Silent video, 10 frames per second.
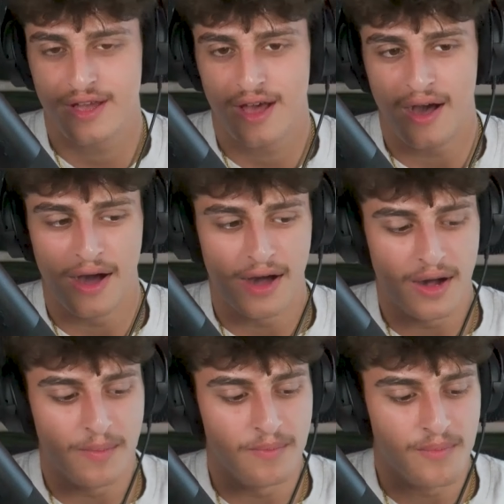
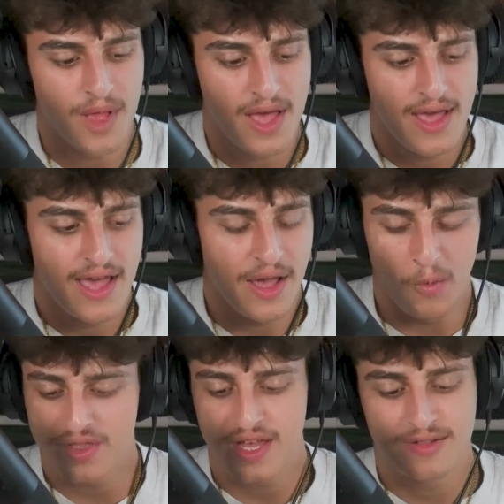And
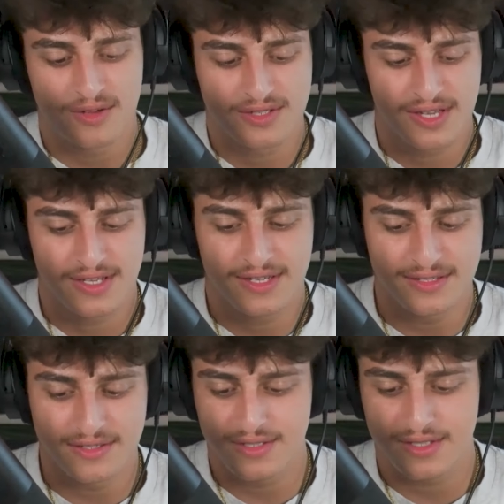what that looks like
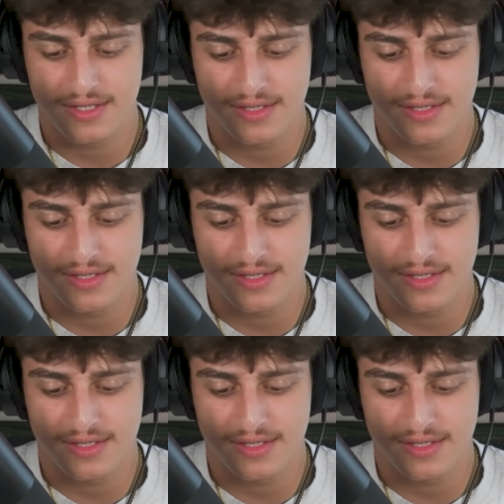is